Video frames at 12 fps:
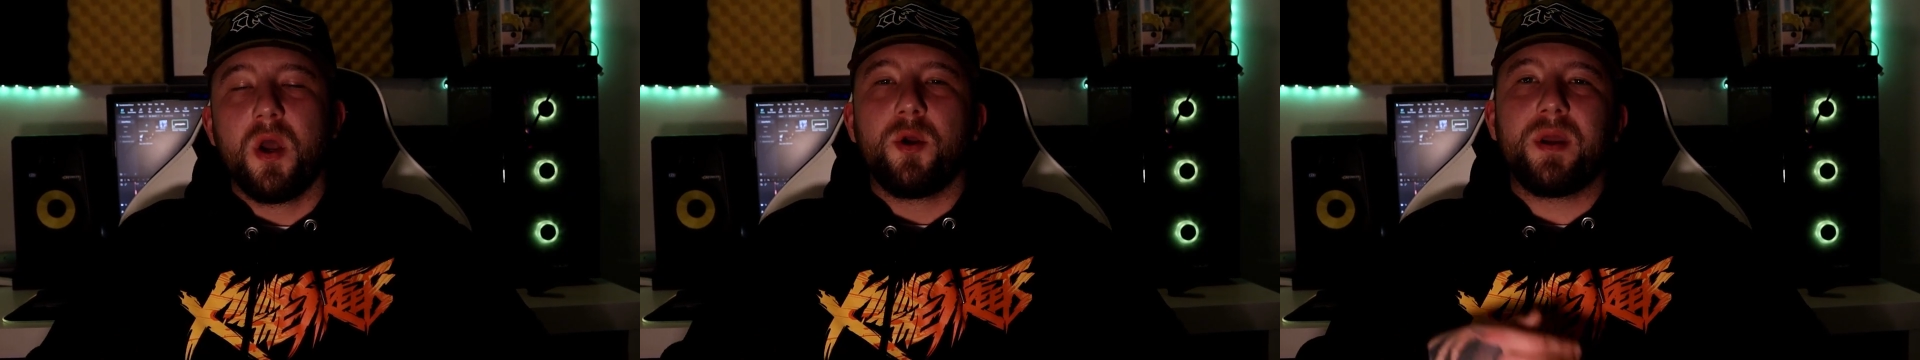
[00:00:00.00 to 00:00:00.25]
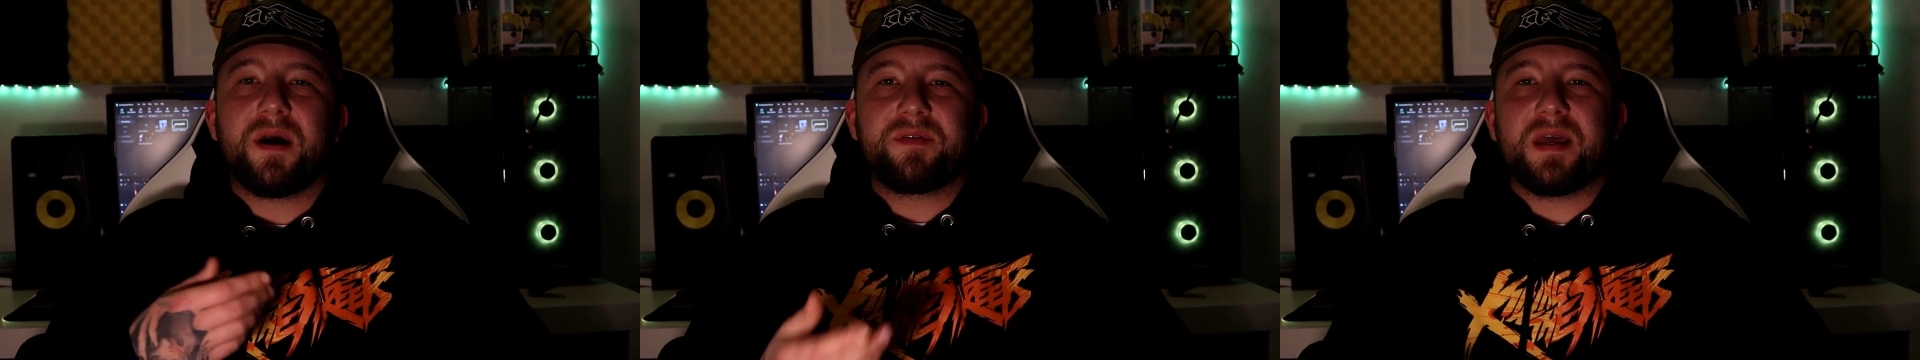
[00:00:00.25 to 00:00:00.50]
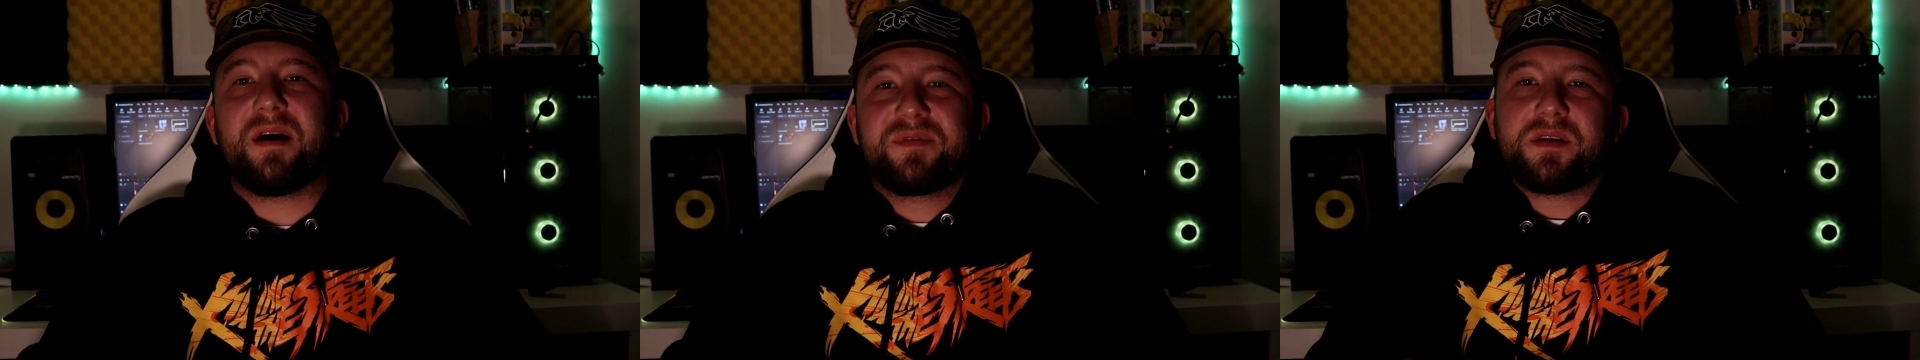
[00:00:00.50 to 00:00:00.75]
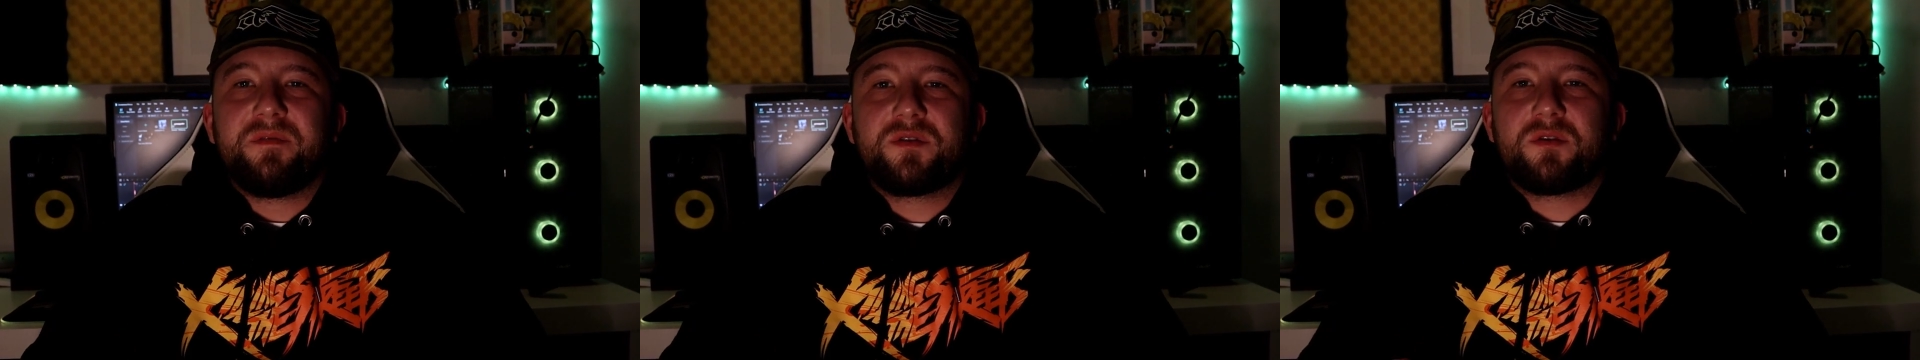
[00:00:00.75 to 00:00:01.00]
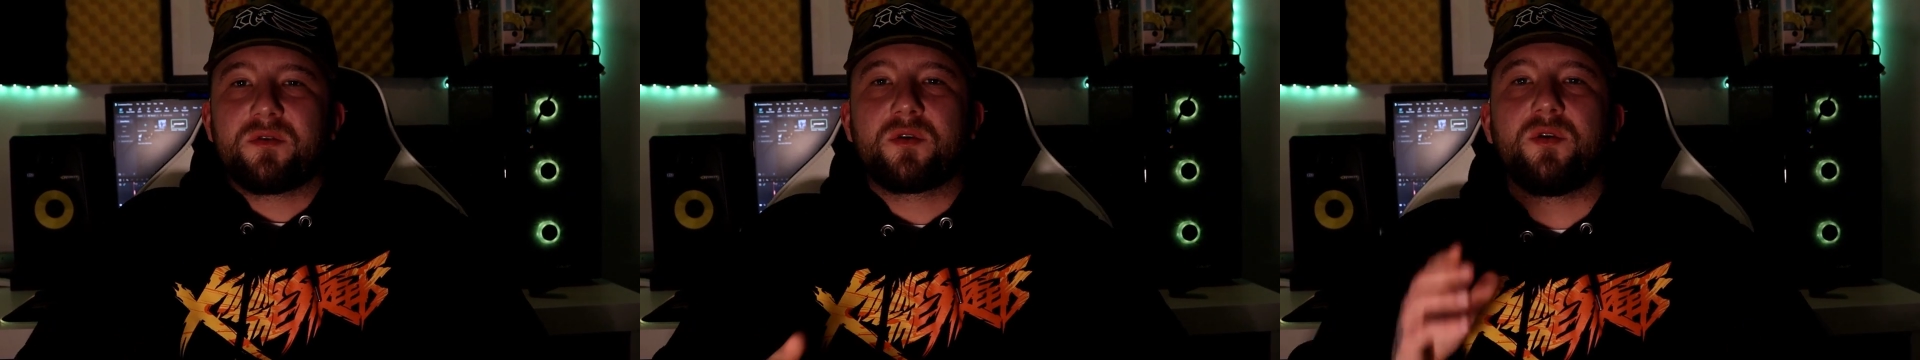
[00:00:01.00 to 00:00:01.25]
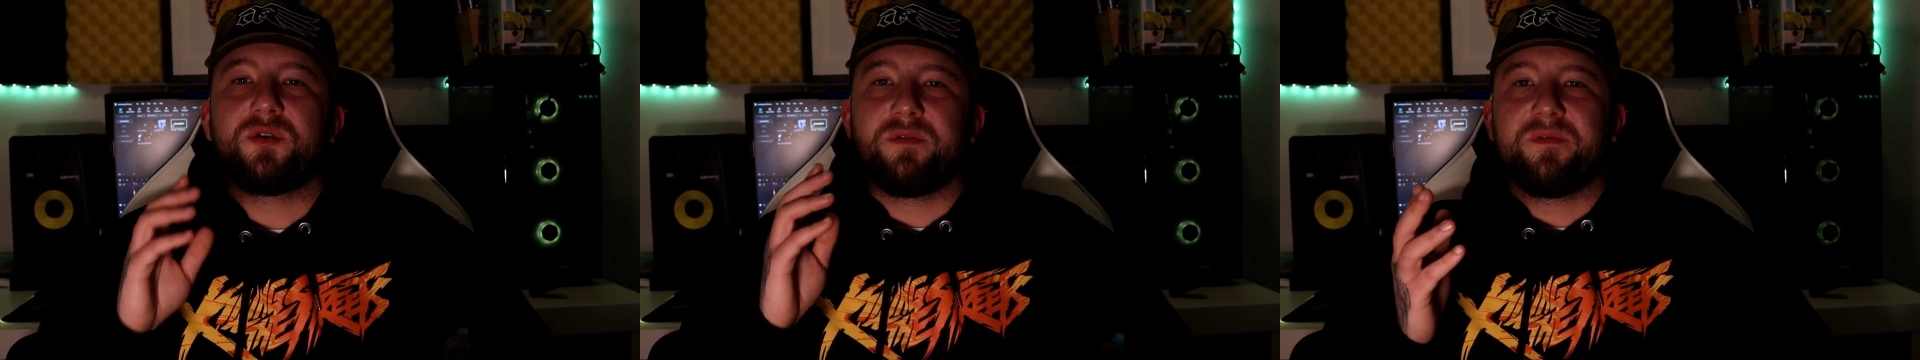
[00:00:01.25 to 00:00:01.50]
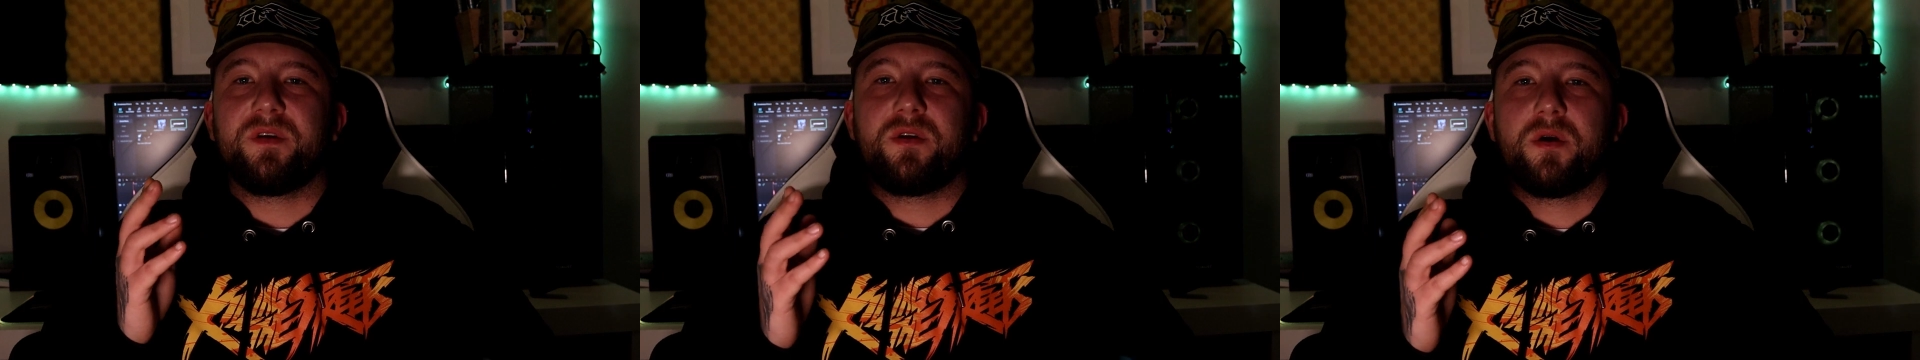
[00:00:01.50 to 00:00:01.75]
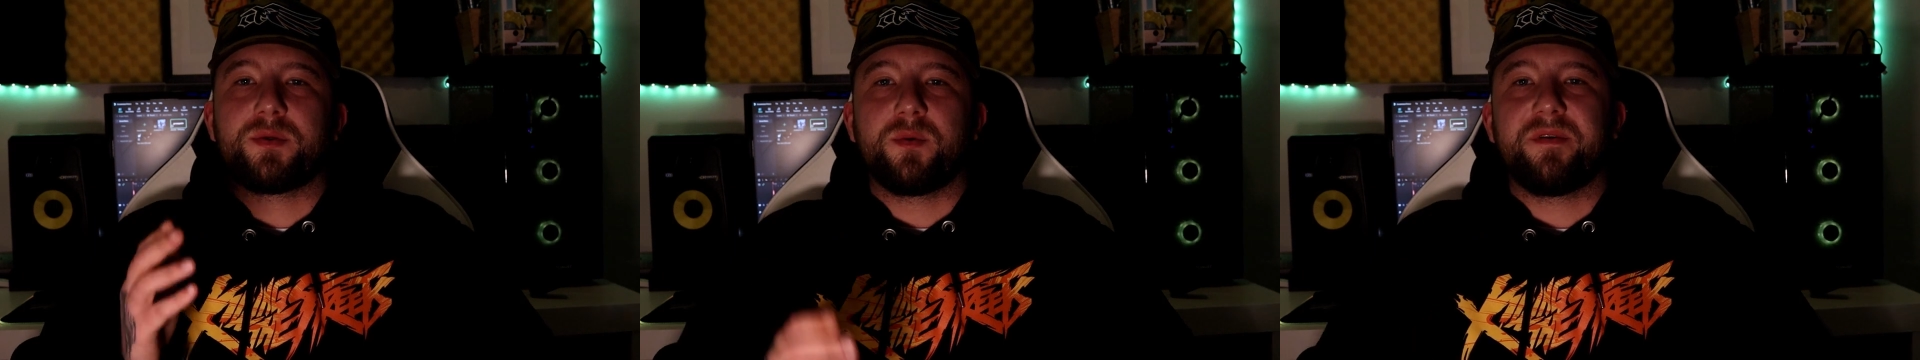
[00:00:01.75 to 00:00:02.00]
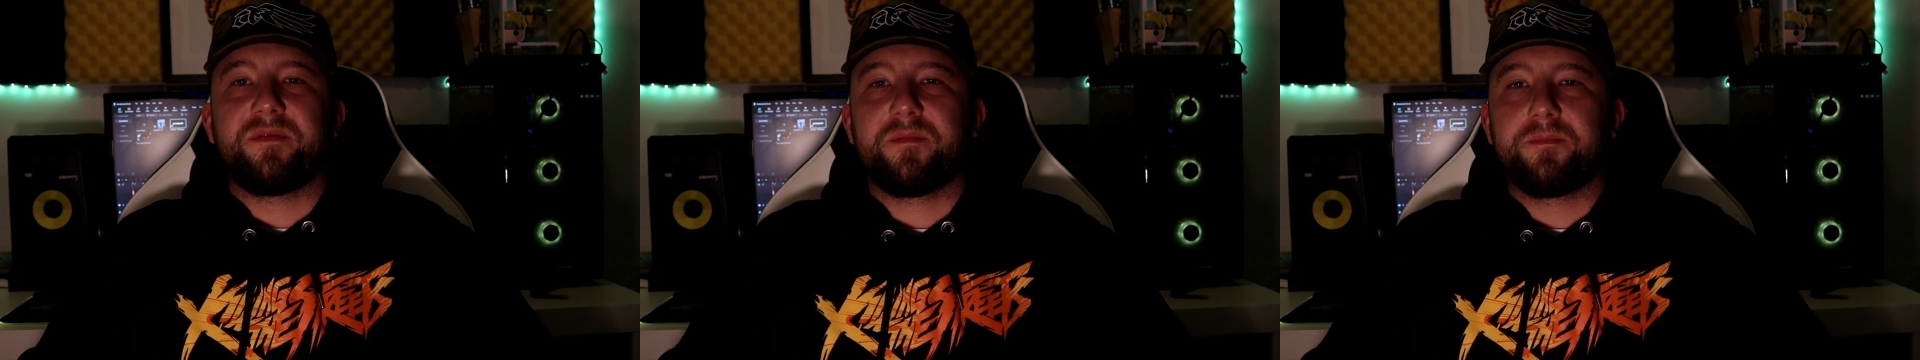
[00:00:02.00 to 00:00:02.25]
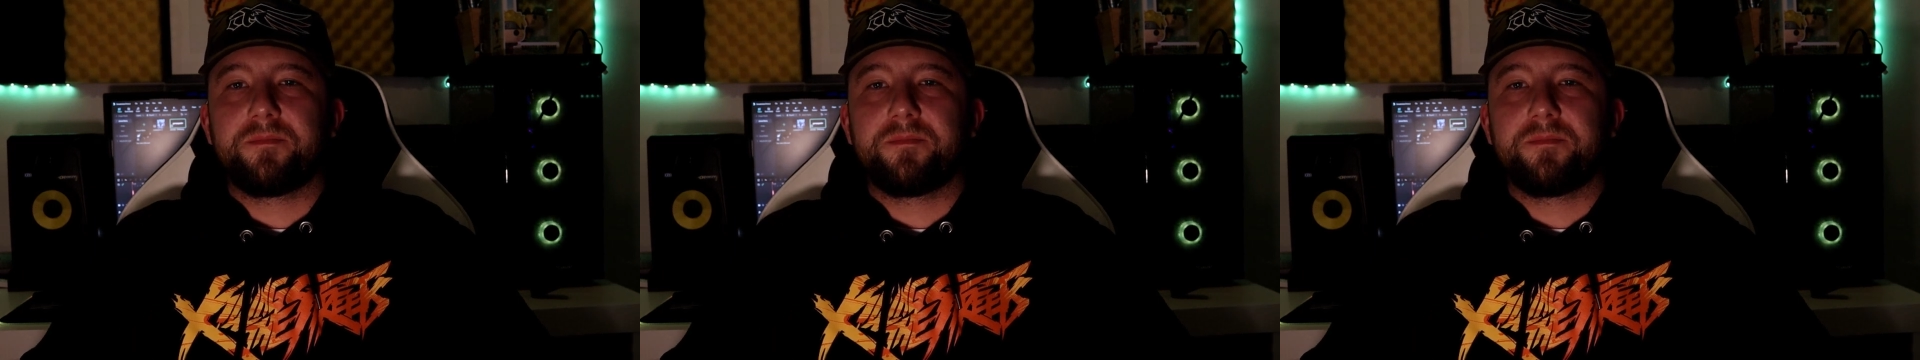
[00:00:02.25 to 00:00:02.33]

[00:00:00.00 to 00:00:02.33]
You have to have something to record your videos with.